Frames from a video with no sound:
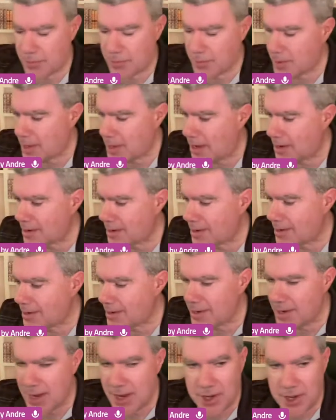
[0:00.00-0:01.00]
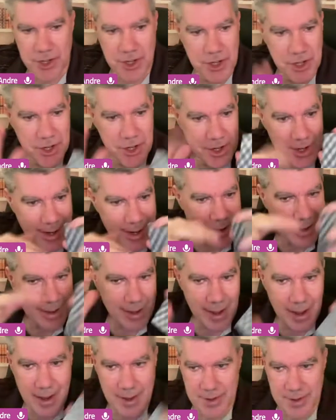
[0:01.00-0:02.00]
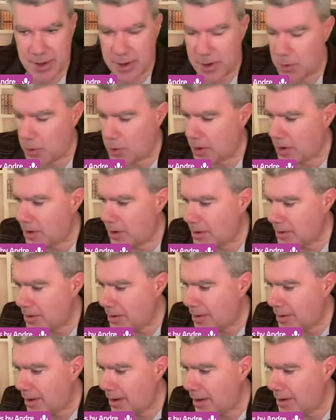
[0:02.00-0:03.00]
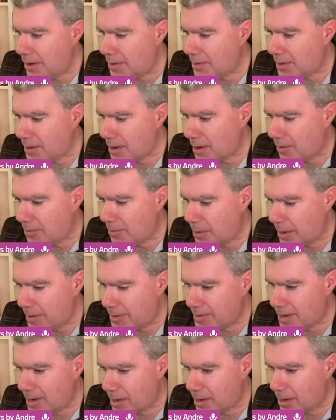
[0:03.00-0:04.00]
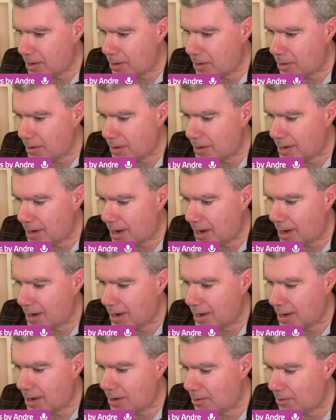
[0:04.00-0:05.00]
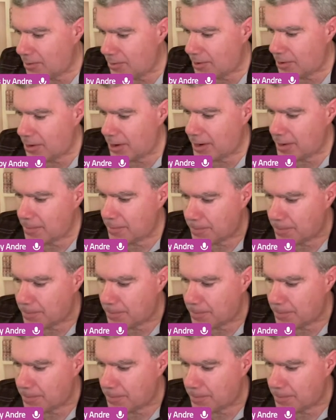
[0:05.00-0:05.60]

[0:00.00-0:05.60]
that niche, as it were. And I think everybody's going to go gaga over it.